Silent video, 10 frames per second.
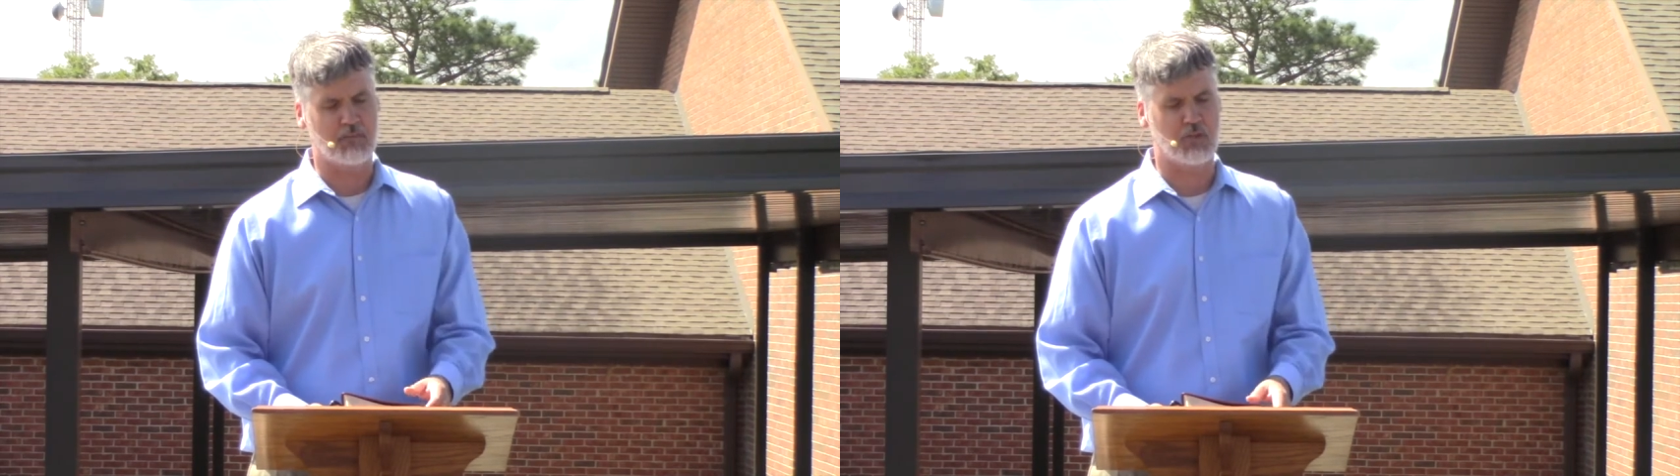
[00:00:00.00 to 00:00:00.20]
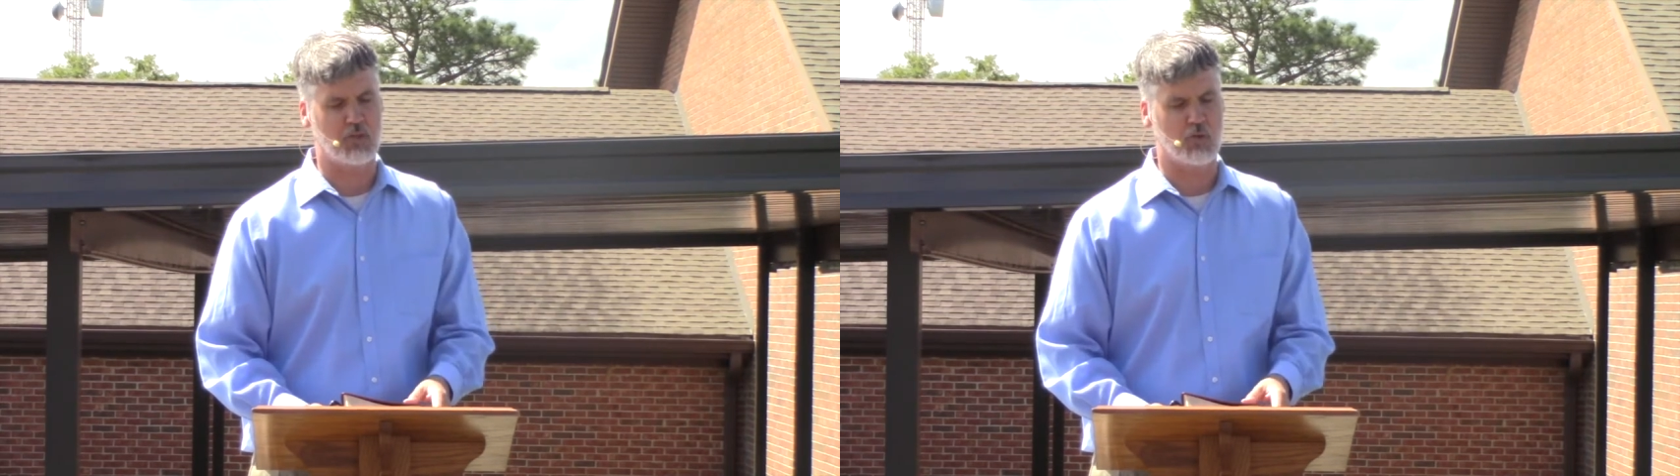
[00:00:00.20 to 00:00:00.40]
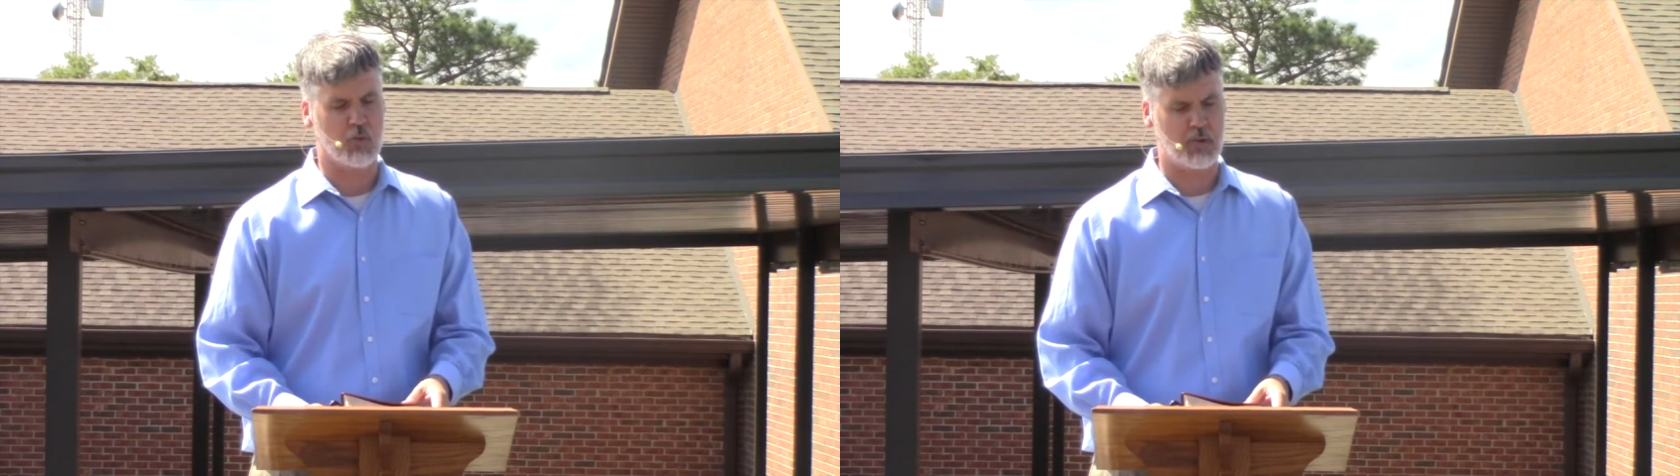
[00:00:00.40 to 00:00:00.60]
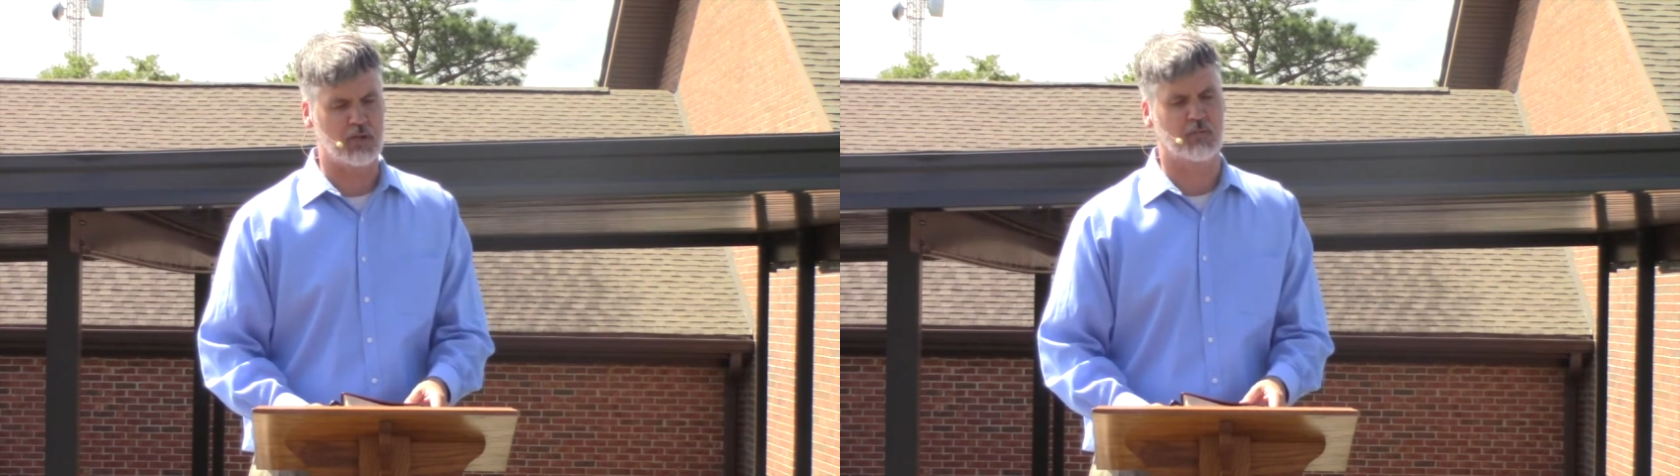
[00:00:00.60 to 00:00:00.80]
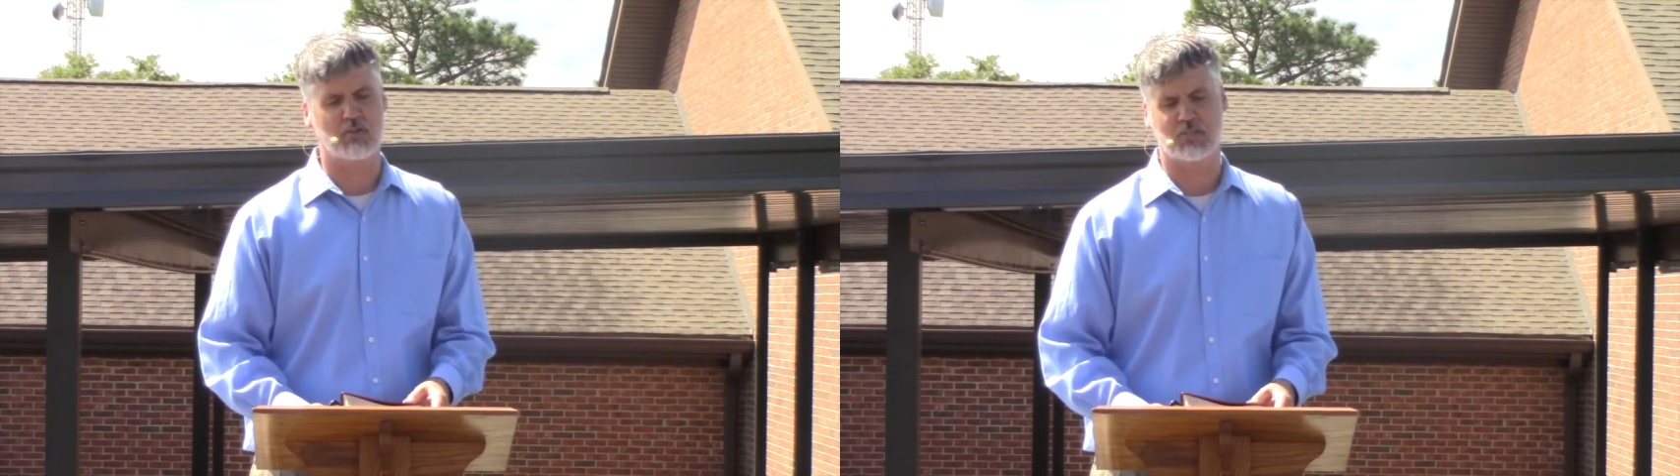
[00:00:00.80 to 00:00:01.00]
to you, repent
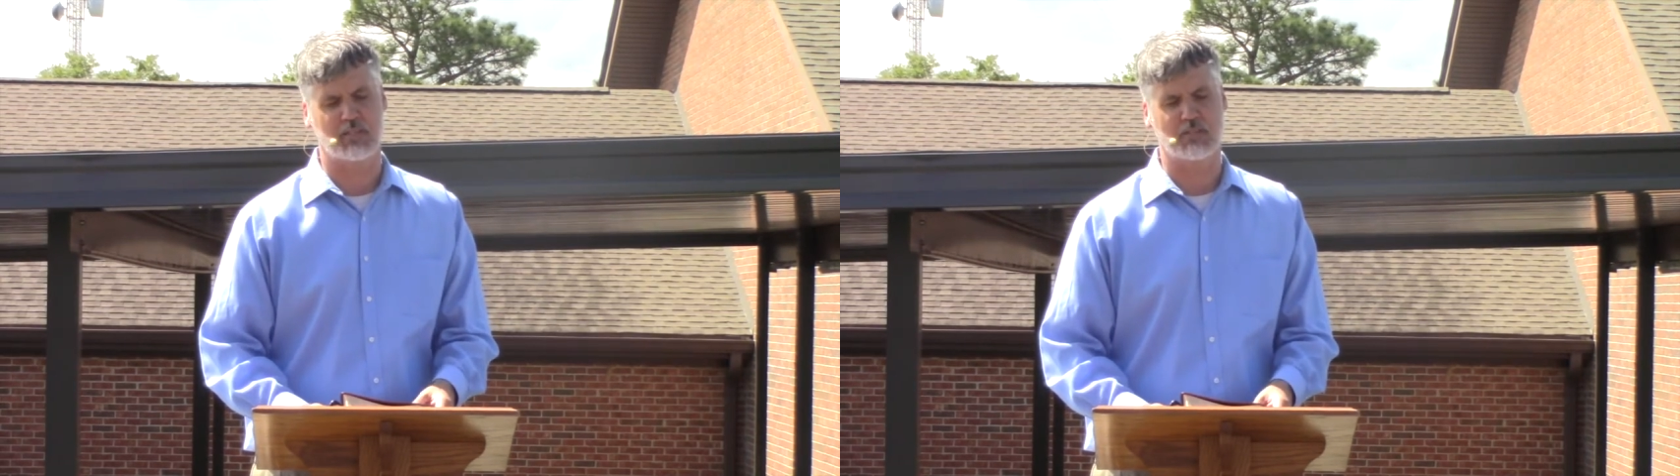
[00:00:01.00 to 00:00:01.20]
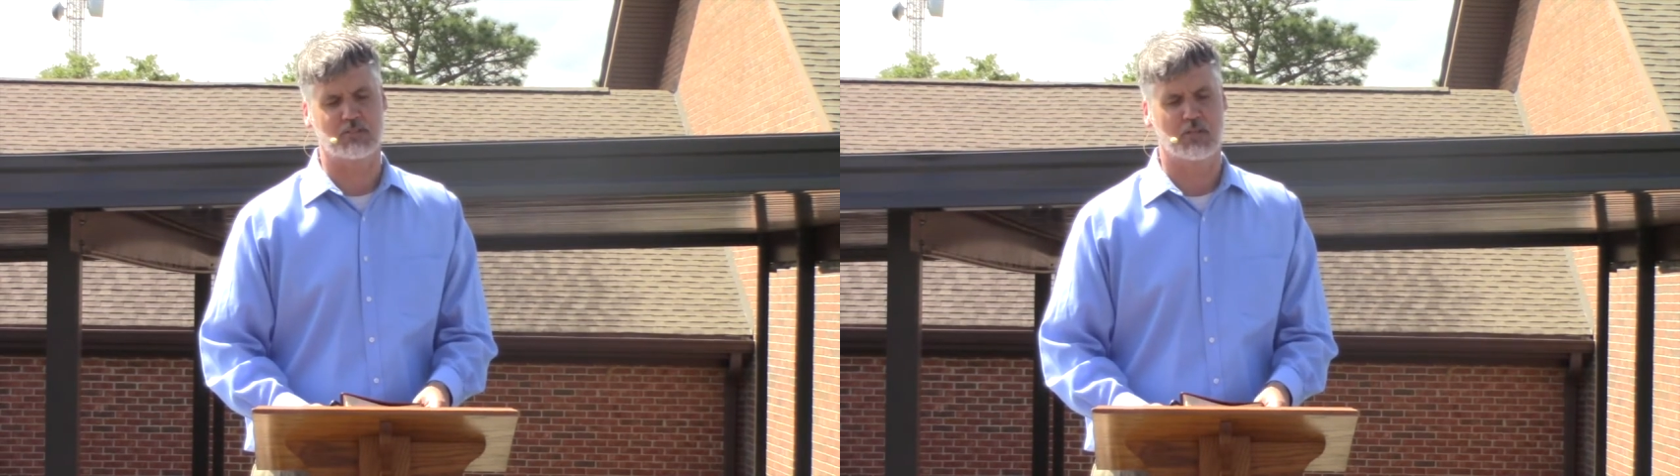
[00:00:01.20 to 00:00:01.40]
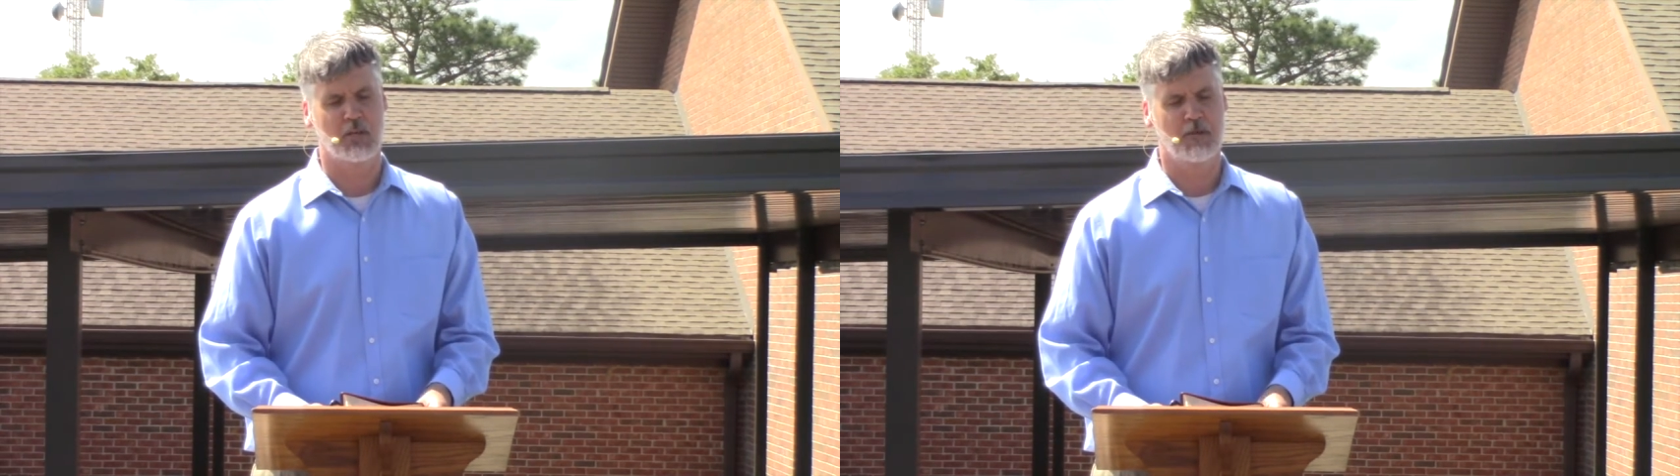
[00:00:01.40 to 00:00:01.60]
of their sins.